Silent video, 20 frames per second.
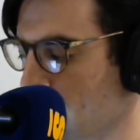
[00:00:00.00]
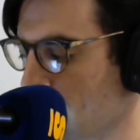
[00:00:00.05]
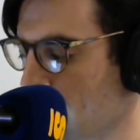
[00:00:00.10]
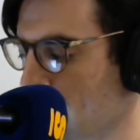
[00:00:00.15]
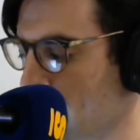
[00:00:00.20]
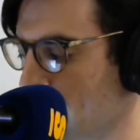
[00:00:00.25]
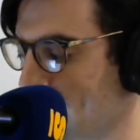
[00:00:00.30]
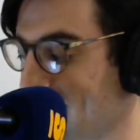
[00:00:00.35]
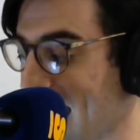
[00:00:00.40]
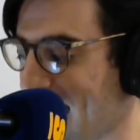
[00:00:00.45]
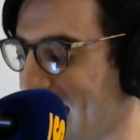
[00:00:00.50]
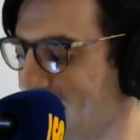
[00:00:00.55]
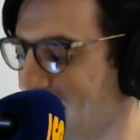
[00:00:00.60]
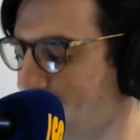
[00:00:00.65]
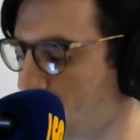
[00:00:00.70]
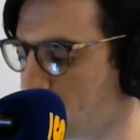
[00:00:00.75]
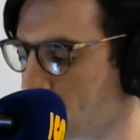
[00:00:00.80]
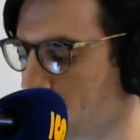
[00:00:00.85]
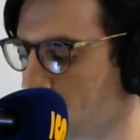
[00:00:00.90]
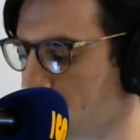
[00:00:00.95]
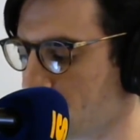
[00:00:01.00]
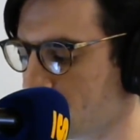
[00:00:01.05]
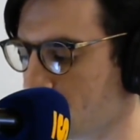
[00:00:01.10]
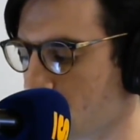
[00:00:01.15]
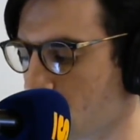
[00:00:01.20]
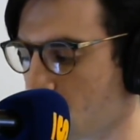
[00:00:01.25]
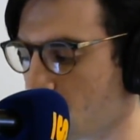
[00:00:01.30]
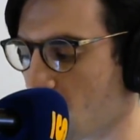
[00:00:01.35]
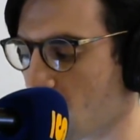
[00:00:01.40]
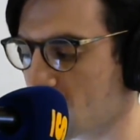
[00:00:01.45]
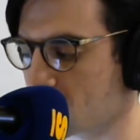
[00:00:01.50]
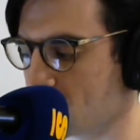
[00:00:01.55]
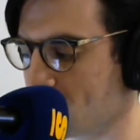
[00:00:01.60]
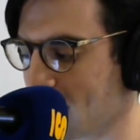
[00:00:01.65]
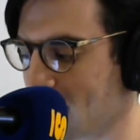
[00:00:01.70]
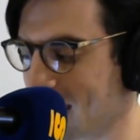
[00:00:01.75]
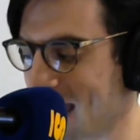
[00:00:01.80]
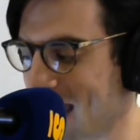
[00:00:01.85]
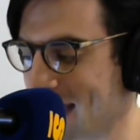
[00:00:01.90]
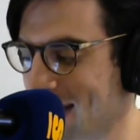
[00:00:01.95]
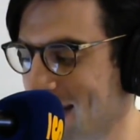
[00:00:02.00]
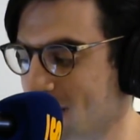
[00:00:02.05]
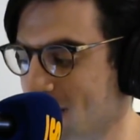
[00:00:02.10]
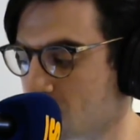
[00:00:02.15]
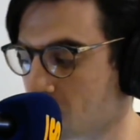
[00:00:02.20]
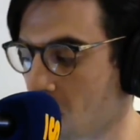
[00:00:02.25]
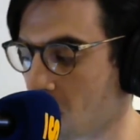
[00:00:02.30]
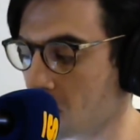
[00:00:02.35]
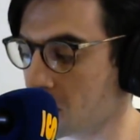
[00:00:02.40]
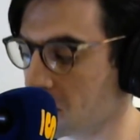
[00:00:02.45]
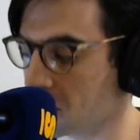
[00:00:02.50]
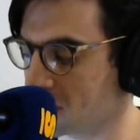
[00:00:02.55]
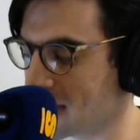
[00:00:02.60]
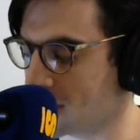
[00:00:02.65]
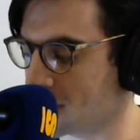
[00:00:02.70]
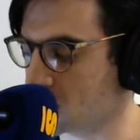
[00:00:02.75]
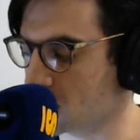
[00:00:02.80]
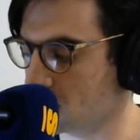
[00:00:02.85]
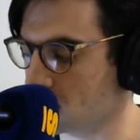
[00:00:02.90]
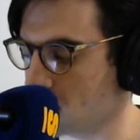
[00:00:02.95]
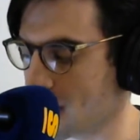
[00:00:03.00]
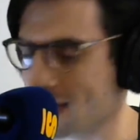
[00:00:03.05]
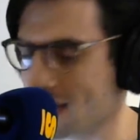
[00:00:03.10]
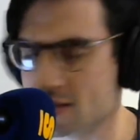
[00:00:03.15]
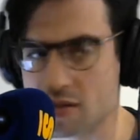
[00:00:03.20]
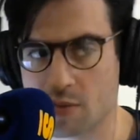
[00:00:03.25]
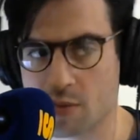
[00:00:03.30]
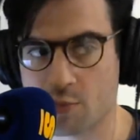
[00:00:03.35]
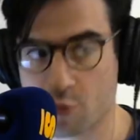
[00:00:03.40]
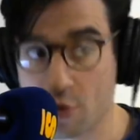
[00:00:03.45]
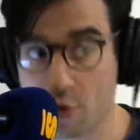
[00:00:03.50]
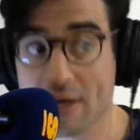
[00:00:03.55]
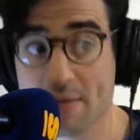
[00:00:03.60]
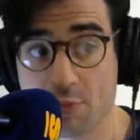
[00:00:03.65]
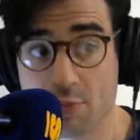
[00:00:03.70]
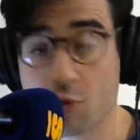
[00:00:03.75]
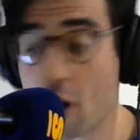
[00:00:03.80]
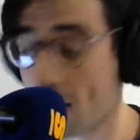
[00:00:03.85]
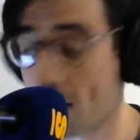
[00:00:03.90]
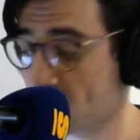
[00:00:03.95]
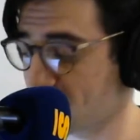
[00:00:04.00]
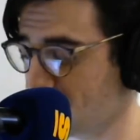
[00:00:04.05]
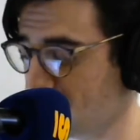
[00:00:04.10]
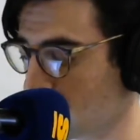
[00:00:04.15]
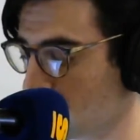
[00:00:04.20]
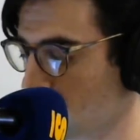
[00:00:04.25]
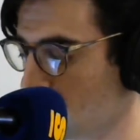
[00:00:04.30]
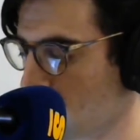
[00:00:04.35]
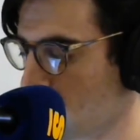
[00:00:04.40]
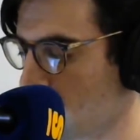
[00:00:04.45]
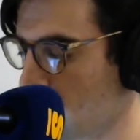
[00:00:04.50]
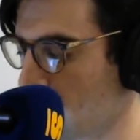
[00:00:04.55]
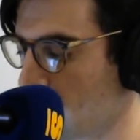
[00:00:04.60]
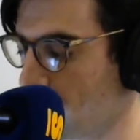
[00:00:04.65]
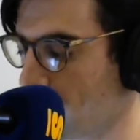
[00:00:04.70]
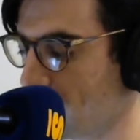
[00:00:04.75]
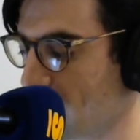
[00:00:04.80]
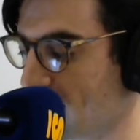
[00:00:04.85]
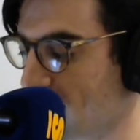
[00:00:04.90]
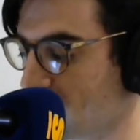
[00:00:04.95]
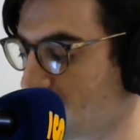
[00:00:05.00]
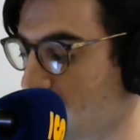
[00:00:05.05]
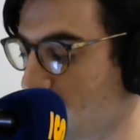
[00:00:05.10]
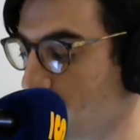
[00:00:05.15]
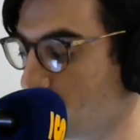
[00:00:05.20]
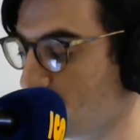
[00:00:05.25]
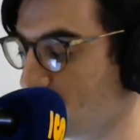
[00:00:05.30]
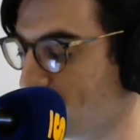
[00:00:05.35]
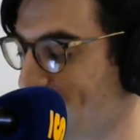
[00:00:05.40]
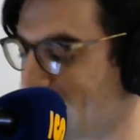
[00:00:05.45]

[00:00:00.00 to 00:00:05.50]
and adding those players to a roster that had a strong rotation and some pretty promising up-and-comers.